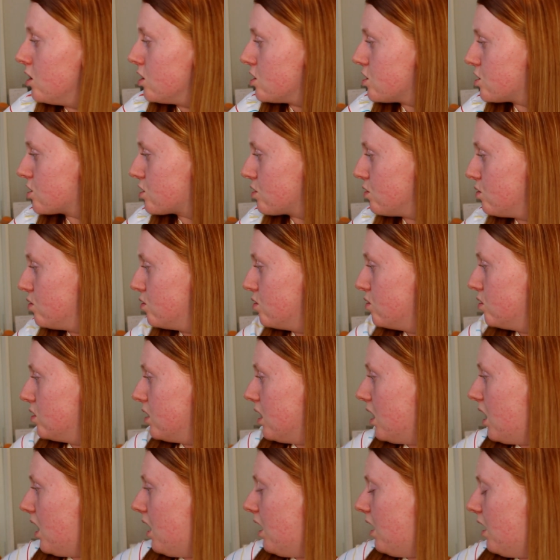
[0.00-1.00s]

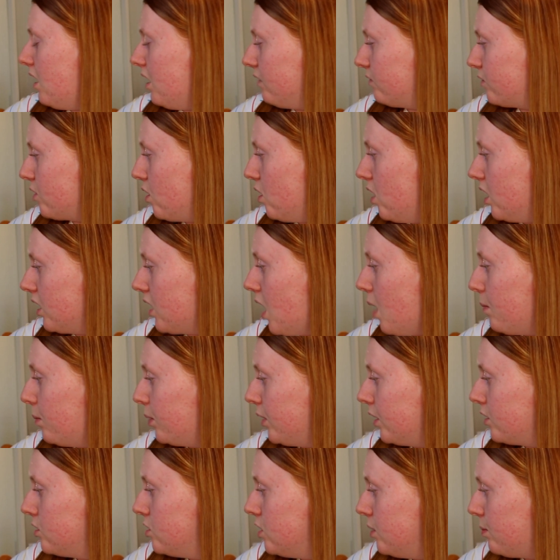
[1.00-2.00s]
So I've got a
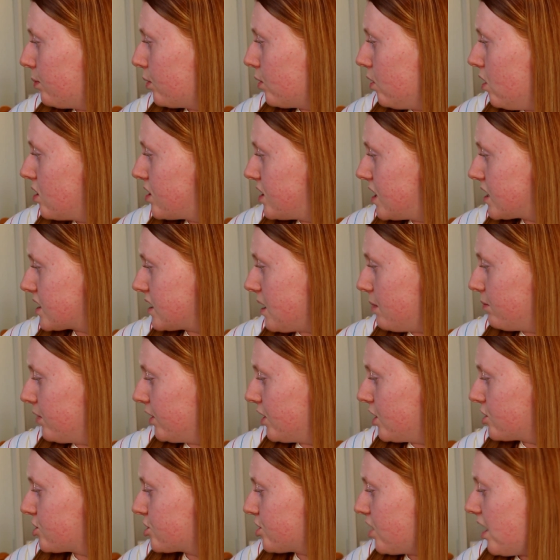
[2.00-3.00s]
couple of new products that I'm
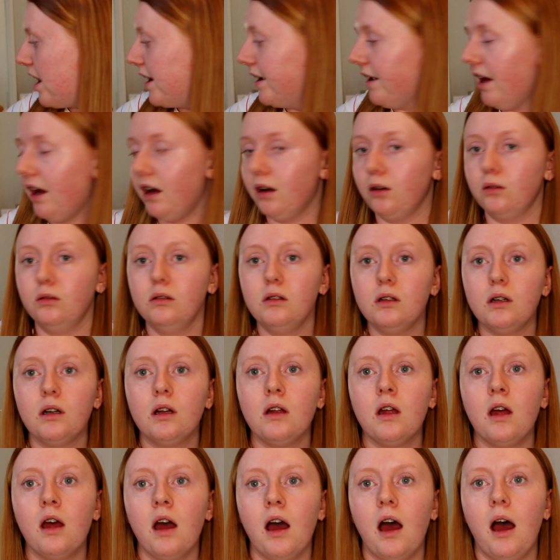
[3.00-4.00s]
going to try out,
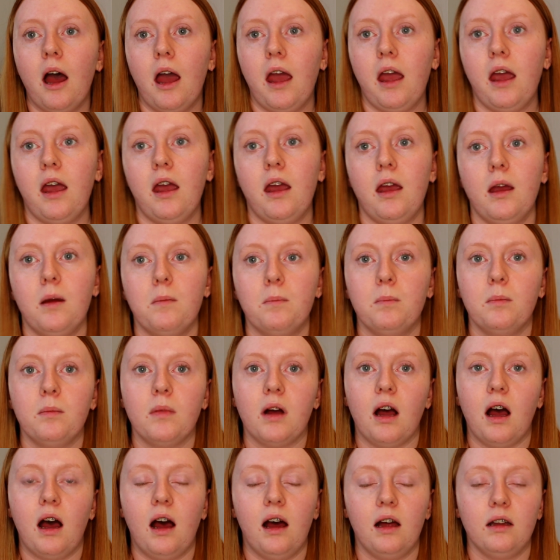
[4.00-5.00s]

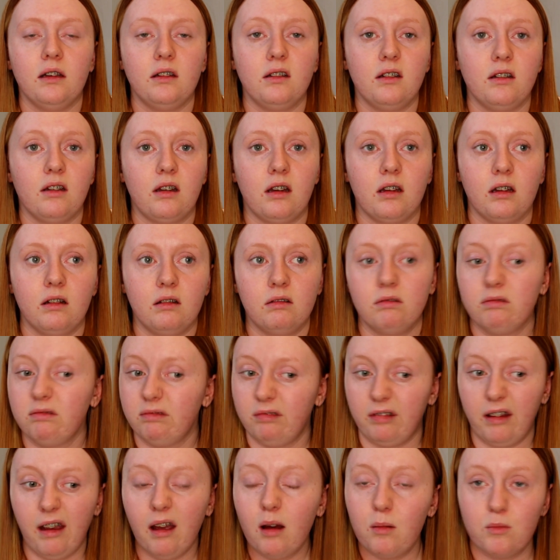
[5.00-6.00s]
and
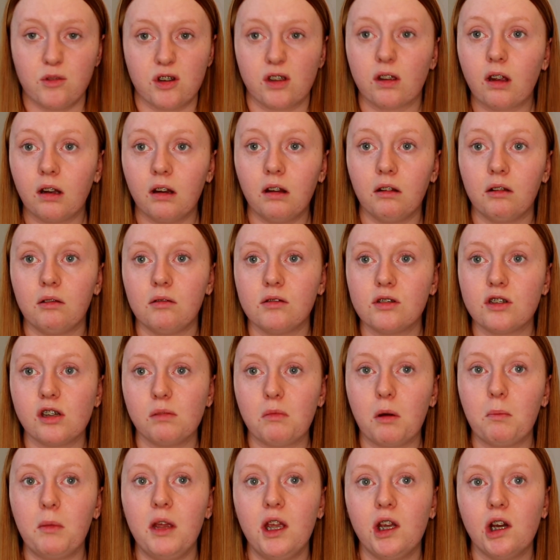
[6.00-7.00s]
yeah, I'm just going to do
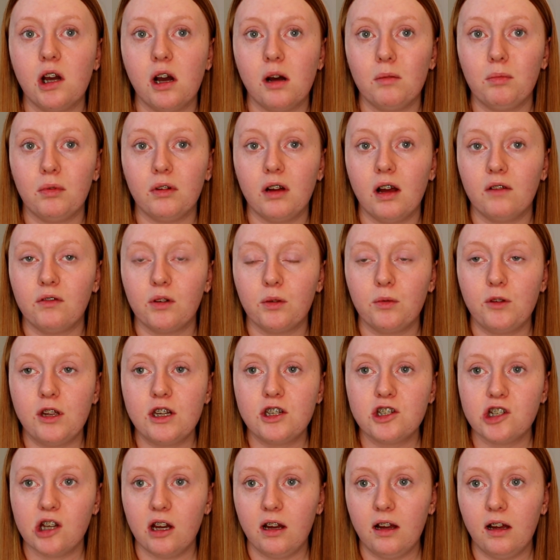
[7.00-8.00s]
my makeup, have a wee
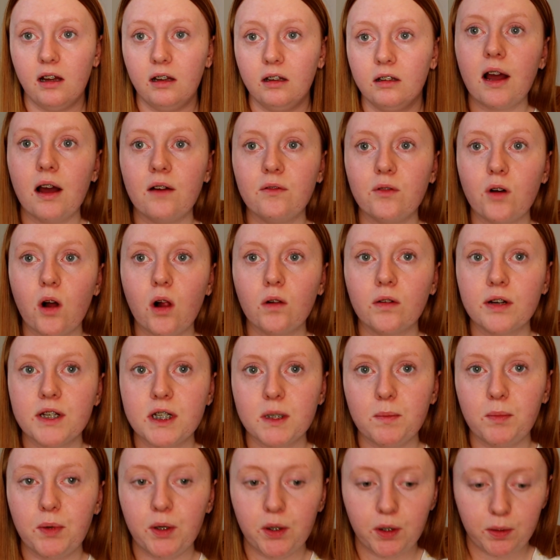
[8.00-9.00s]
chat. I have
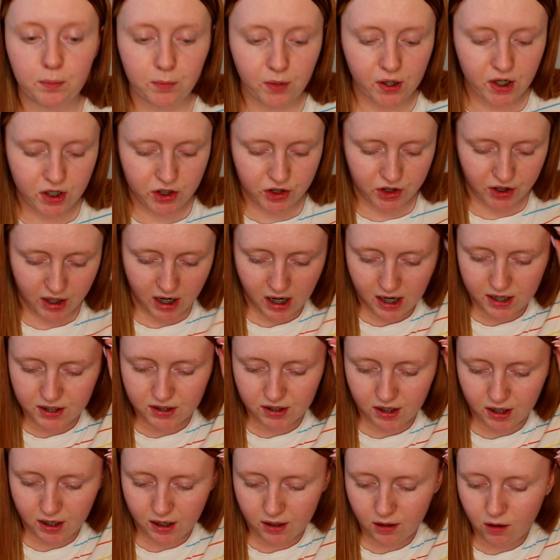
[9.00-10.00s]
already put
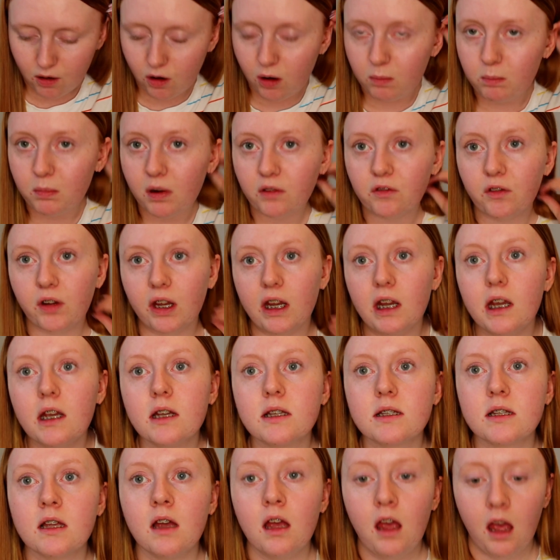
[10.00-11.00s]
moisturiser on my
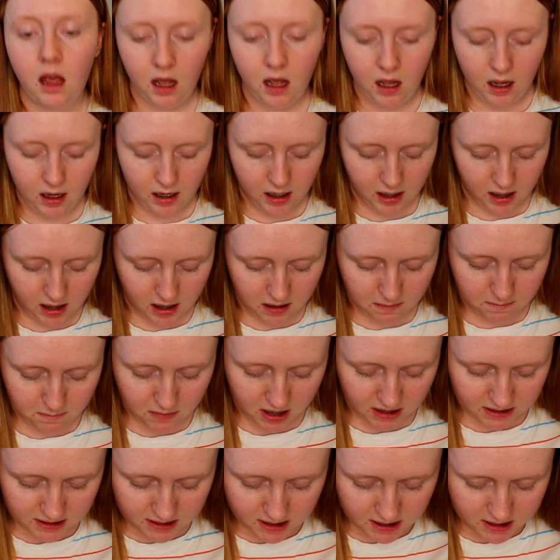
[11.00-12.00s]
face,
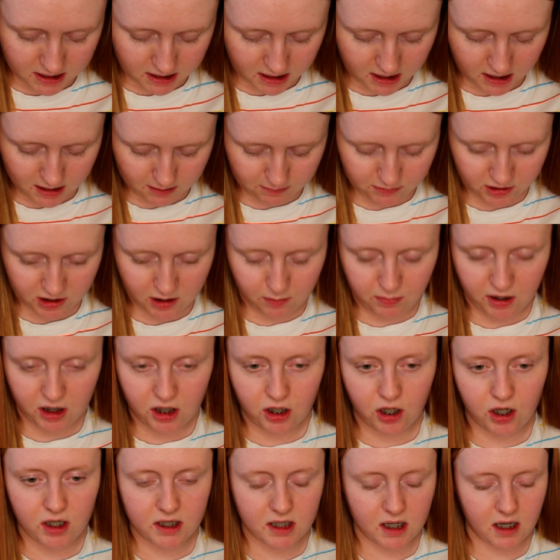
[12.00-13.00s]
and today I'm going to be
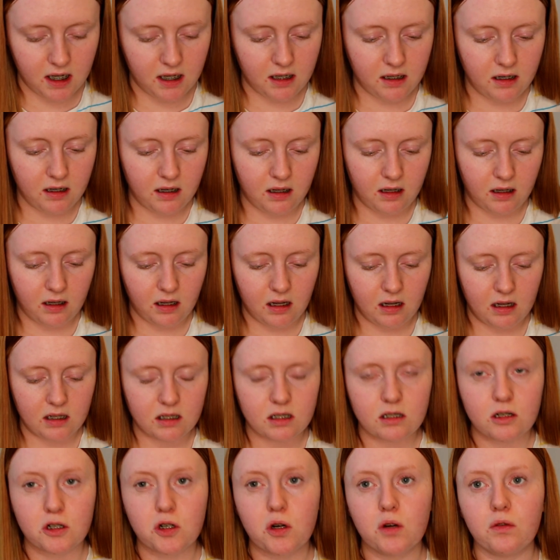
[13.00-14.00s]
using,
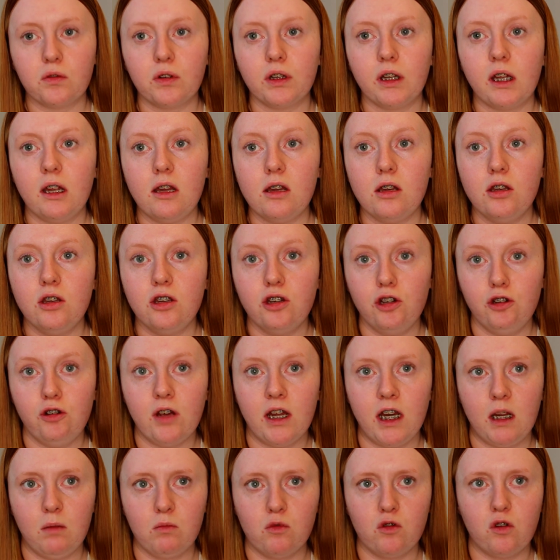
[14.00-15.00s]
it's not really new
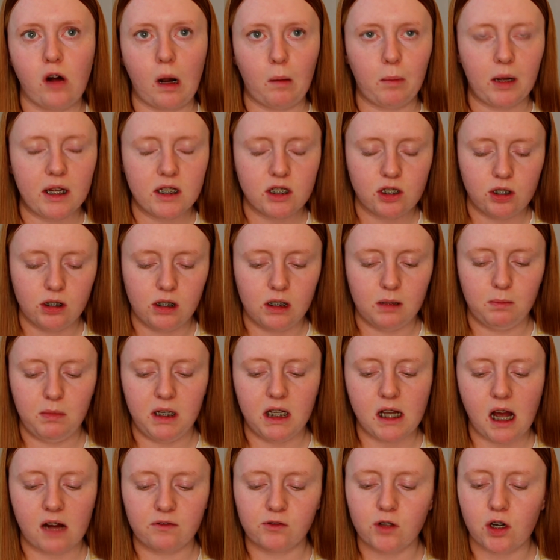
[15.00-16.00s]
anymore but it's new to
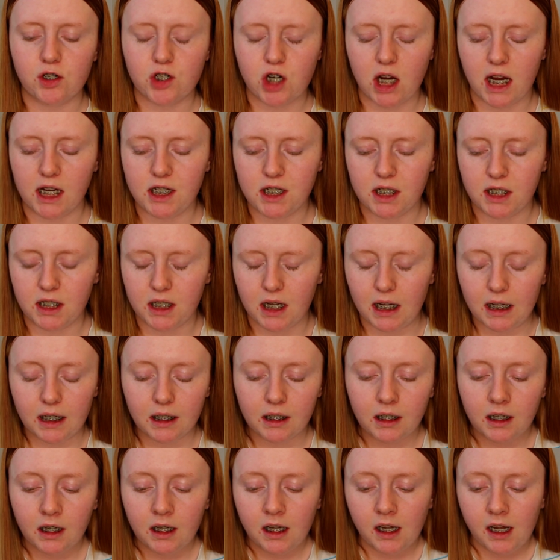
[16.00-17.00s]
me, I've not tried it
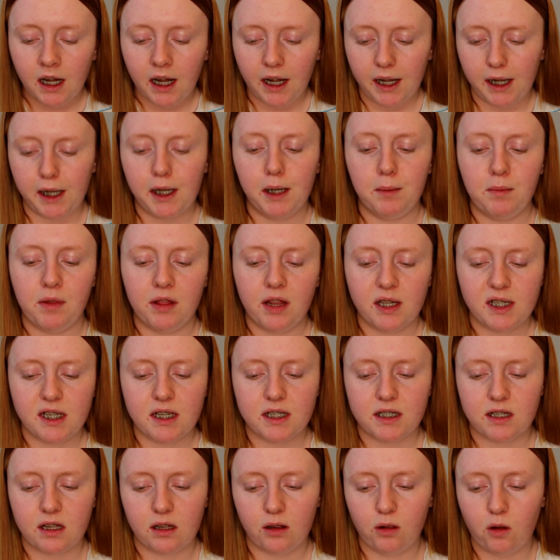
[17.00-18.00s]
yet, and this
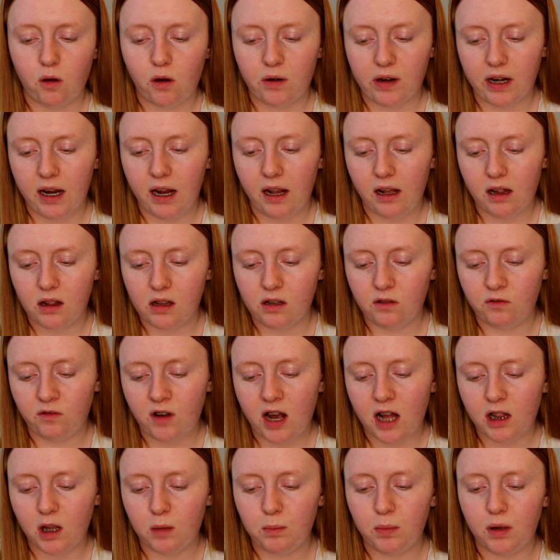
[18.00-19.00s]
is the L'Oreal
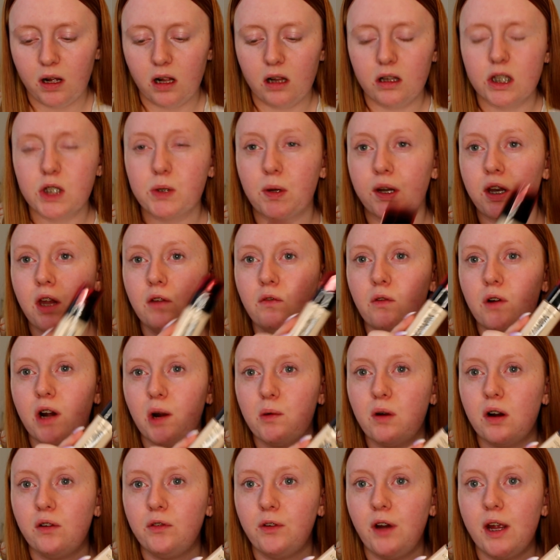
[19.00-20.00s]
Infallible 24
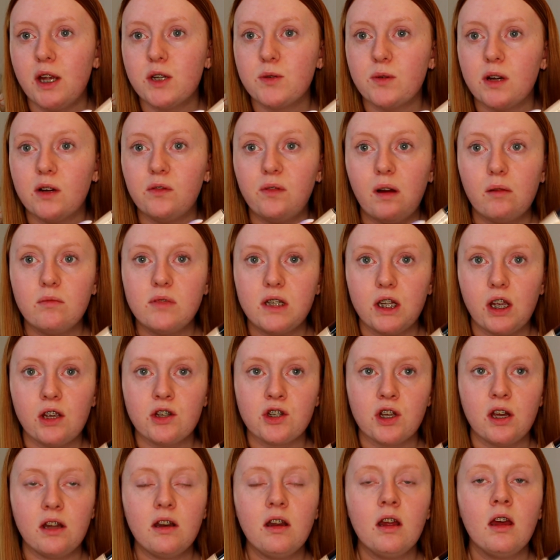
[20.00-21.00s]
Hour Fresh Wear
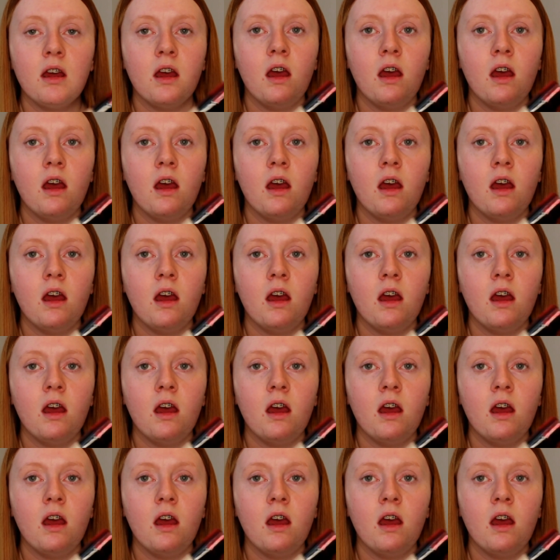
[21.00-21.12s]
Foundation.